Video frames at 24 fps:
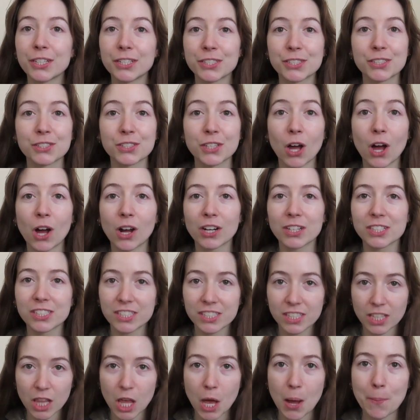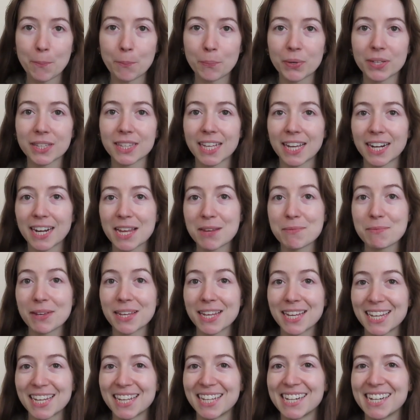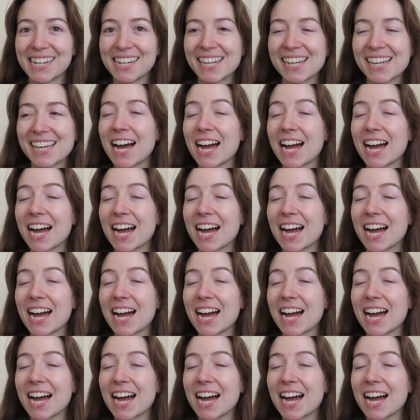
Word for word: sock slump that I'm in.